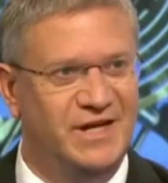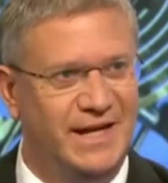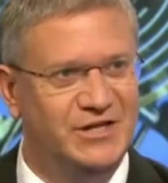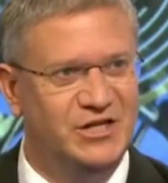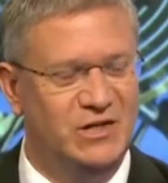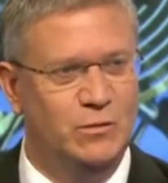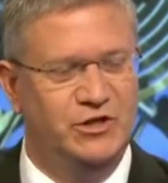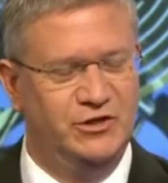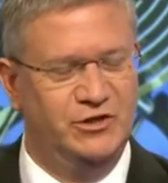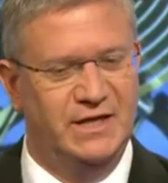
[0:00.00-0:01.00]
said, actually. We
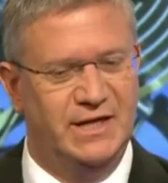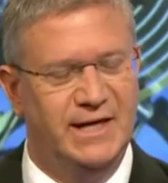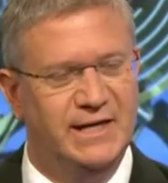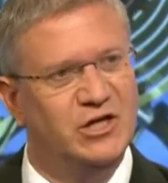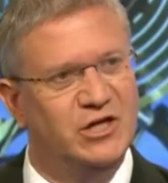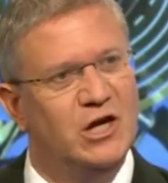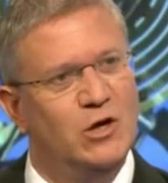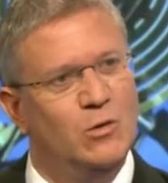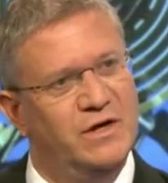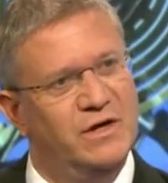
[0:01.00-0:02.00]
should engage
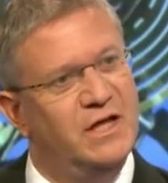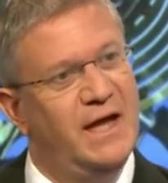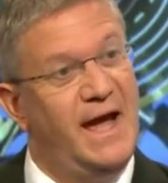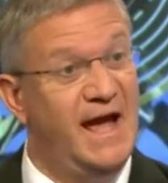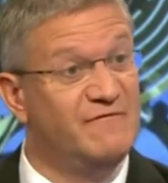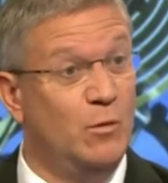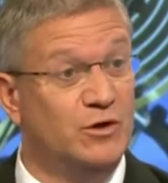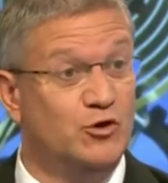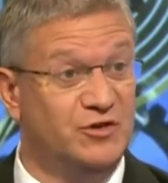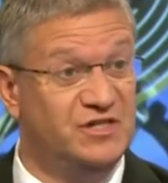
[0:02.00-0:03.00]
with everyone
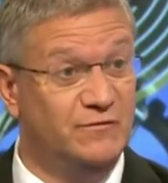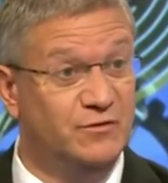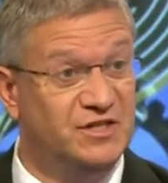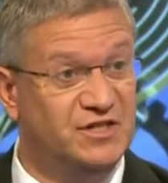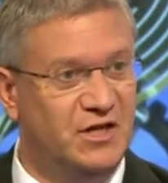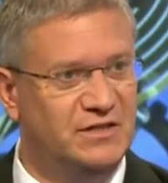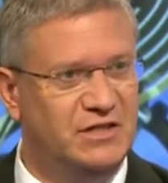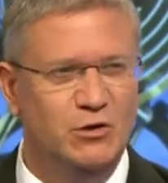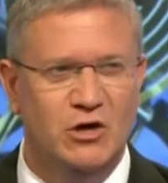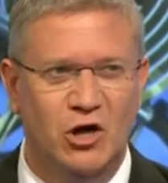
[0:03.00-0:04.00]
across civil society.
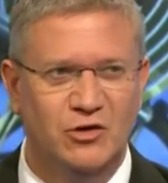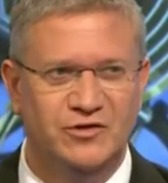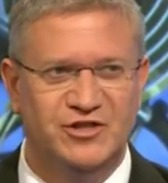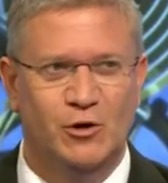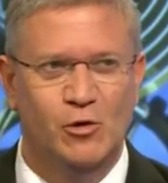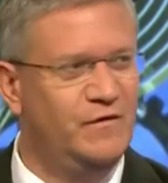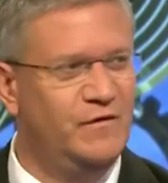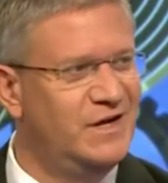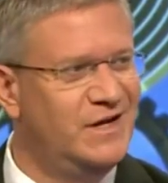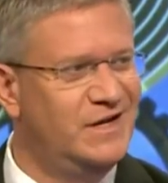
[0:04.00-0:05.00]
You can't solve
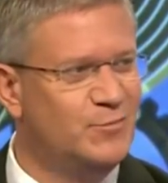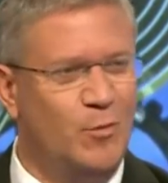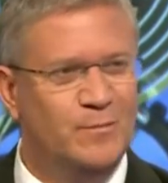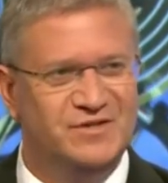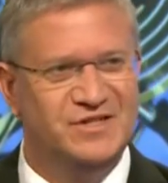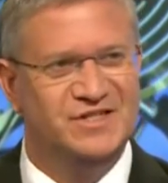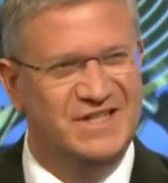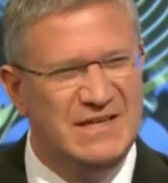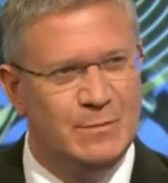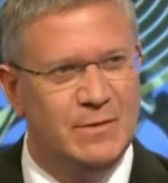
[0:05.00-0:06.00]
problems as
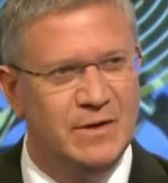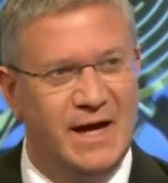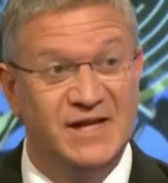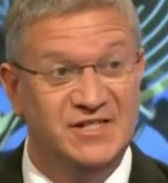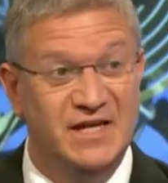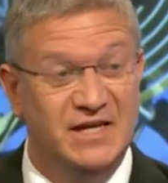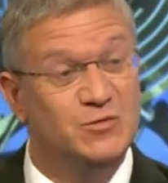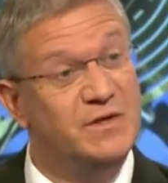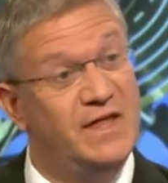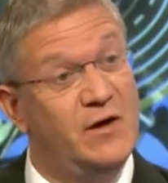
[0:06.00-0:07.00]
deep as this
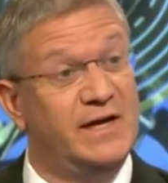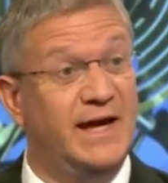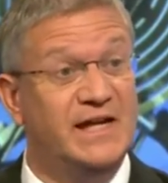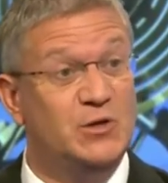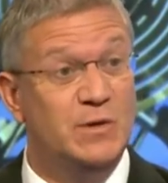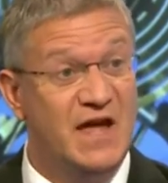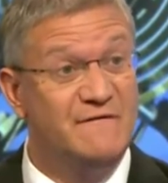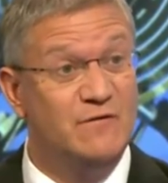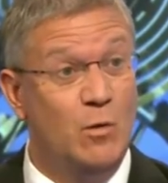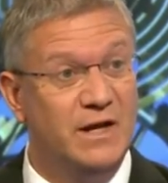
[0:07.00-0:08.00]
without engaging with
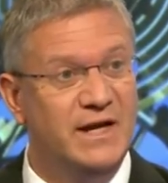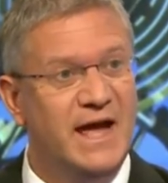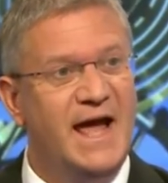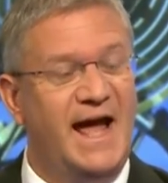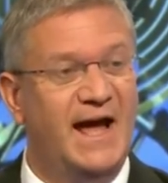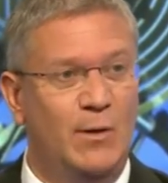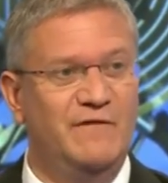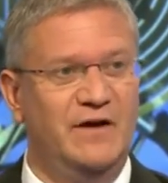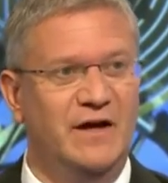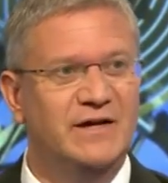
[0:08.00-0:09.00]
everyone.
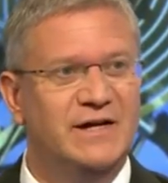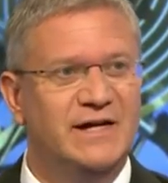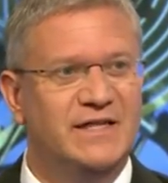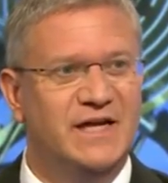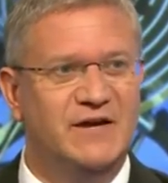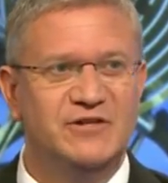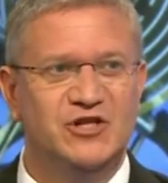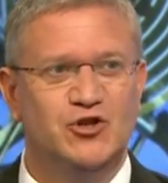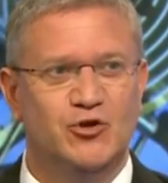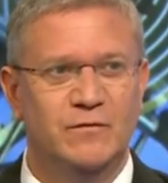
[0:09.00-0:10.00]
However, there is a
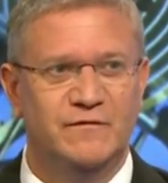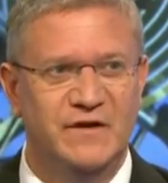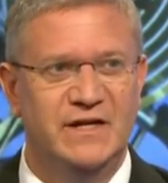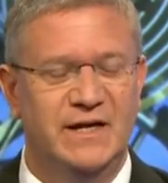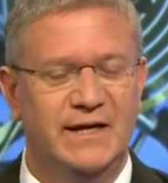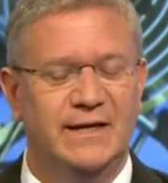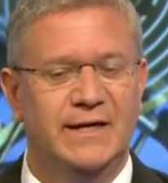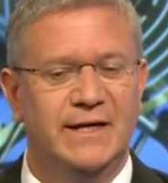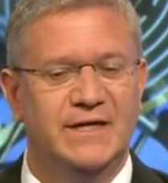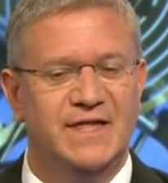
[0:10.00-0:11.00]
strong feeling
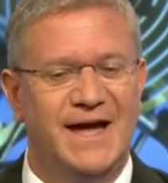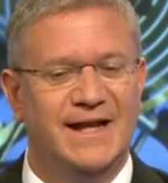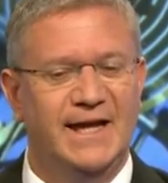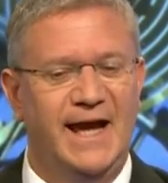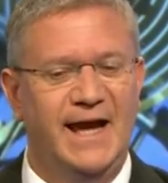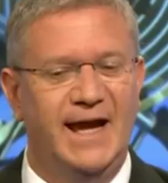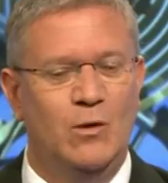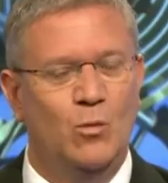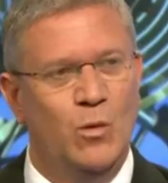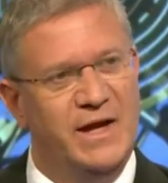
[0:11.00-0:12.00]
that
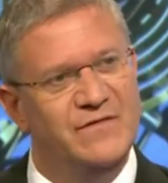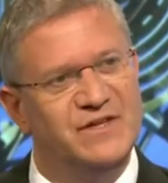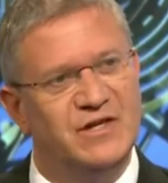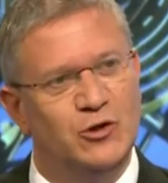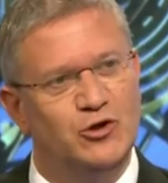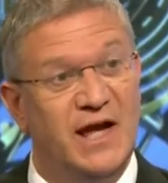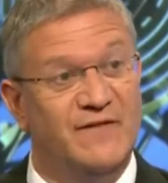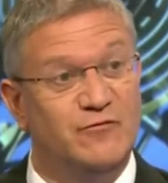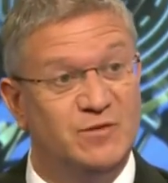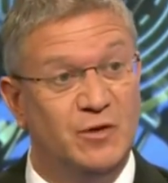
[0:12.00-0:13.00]
we in this country have
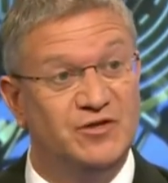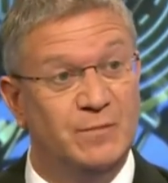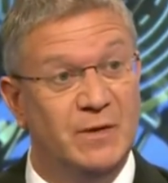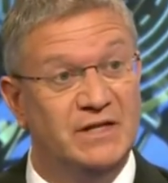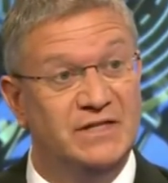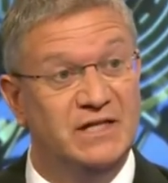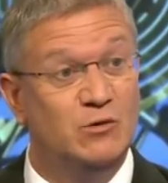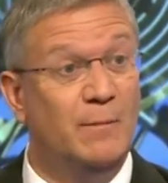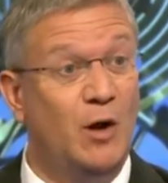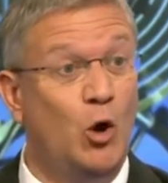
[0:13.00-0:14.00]
a responsibility to
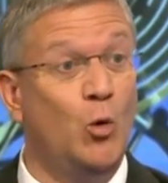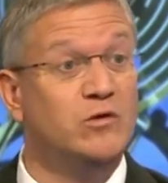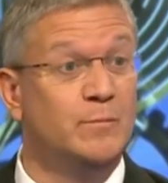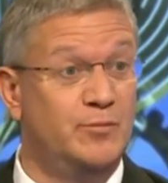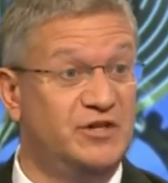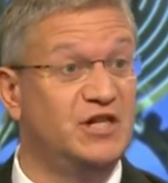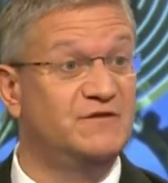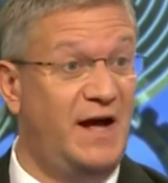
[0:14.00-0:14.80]
uphold British